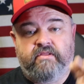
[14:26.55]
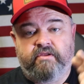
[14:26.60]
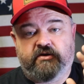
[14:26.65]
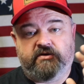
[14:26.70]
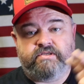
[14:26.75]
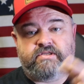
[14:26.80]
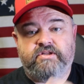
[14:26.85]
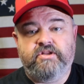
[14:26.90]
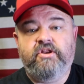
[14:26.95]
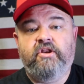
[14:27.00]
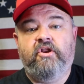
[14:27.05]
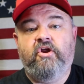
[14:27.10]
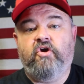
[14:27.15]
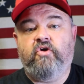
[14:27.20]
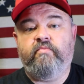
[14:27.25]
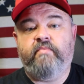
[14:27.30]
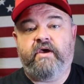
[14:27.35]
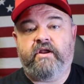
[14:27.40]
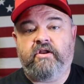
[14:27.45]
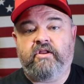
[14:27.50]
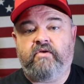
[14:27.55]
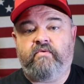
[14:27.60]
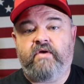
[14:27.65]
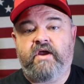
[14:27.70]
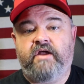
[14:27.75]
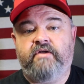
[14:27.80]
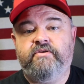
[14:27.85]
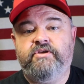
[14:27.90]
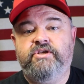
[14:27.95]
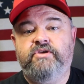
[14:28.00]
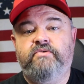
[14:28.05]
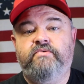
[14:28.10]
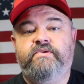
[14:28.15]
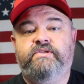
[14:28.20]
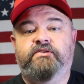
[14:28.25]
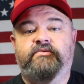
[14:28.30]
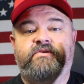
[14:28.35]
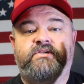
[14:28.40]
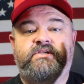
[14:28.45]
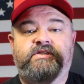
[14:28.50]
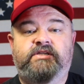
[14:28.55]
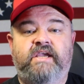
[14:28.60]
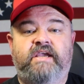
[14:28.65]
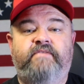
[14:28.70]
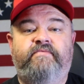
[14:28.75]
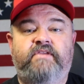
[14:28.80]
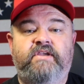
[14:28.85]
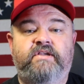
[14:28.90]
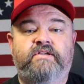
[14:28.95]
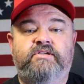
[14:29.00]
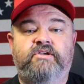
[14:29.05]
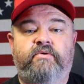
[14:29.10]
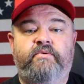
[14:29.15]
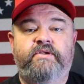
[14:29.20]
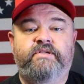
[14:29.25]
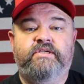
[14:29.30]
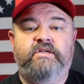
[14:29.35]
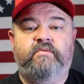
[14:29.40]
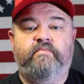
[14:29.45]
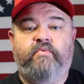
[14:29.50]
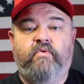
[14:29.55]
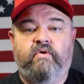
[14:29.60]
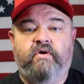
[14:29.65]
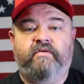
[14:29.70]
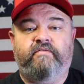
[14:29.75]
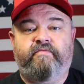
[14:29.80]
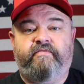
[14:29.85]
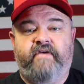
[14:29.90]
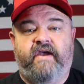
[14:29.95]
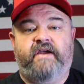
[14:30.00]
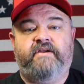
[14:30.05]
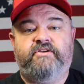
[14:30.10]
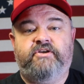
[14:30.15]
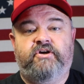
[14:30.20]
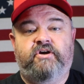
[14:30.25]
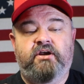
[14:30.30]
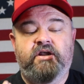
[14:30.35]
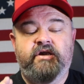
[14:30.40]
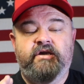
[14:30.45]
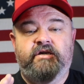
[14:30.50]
There's no metal around you, so safety is always an important factor